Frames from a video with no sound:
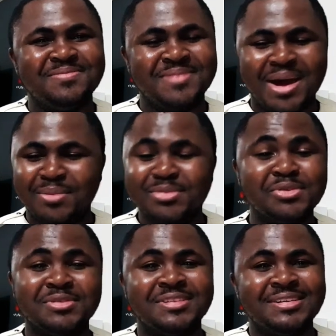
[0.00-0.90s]
I'm so
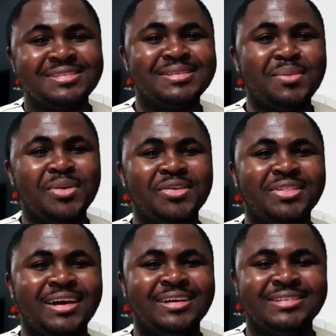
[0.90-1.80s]
certain about
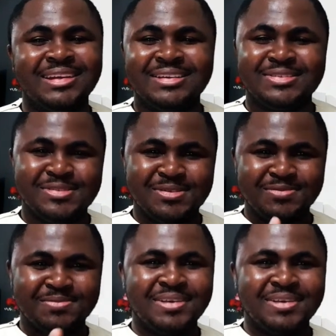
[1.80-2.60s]
that. So